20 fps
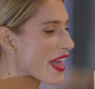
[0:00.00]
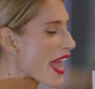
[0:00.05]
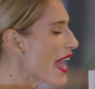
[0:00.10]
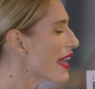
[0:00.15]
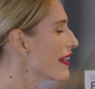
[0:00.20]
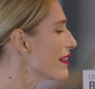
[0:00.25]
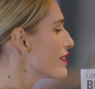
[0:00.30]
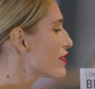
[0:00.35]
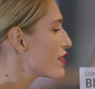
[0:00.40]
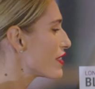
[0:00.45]
the
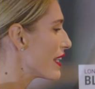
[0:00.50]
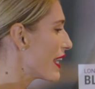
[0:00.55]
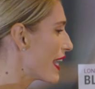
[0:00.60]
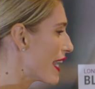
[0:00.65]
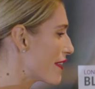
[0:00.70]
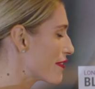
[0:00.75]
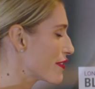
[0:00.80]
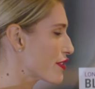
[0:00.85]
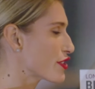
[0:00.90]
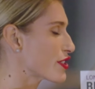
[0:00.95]
energy
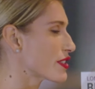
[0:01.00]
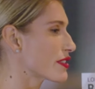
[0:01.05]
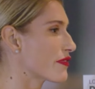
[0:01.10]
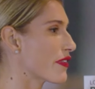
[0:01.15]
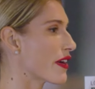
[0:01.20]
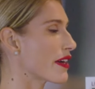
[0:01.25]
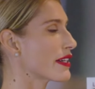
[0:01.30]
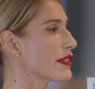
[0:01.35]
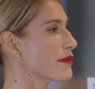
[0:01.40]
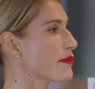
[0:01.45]
here is just
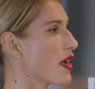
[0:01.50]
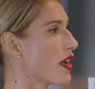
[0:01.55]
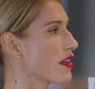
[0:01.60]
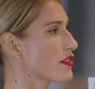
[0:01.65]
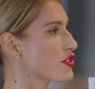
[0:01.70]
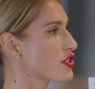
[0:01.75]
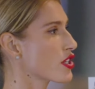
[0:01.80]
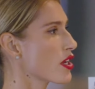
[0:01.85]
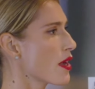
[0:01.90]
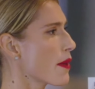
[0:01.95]
very
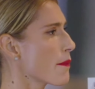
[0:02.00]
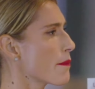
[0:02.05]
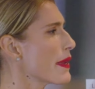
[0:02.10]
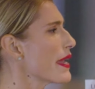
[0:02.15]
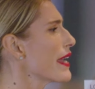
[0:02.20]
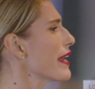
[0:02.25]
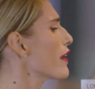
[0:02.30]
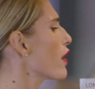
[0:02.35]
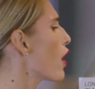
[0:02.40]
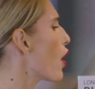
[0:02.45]
much
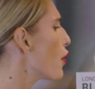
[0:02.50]
being